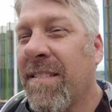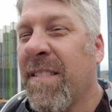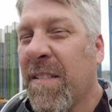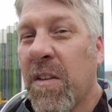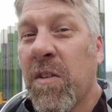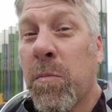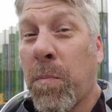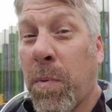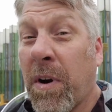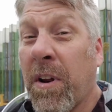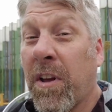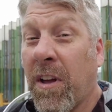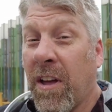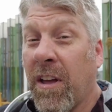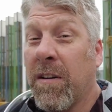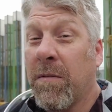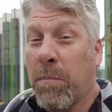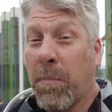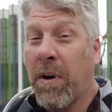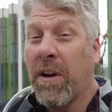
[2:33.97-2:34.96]
It's pretty
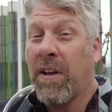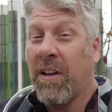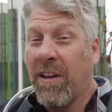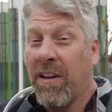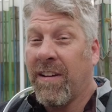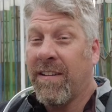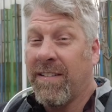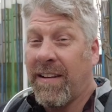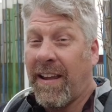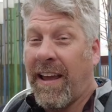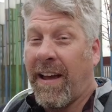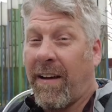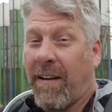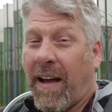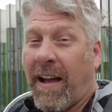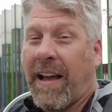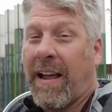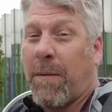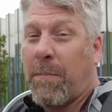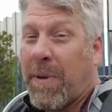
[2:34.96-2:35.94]
good. Pretty good. Yeah.
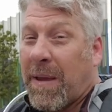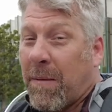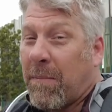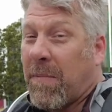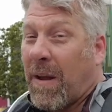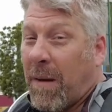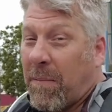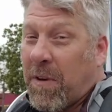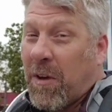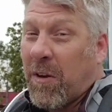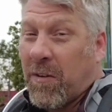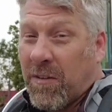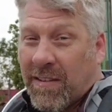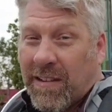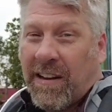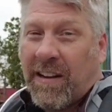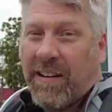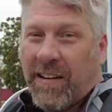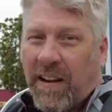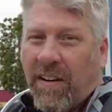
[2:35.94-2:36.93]
I got a BMW. It's a
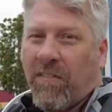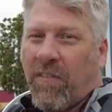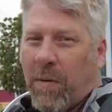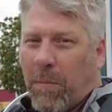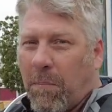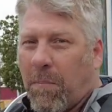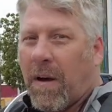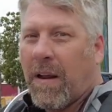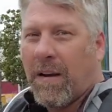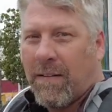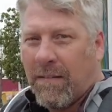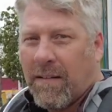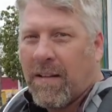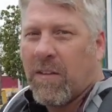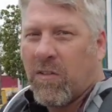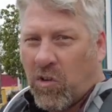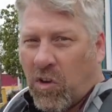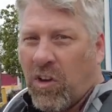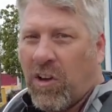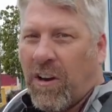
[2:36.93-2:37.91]
little different, but
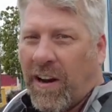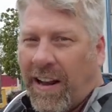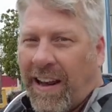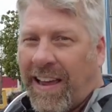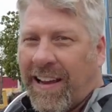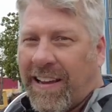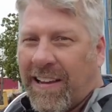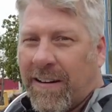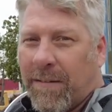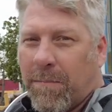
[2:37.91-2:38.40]
it's good. I like it.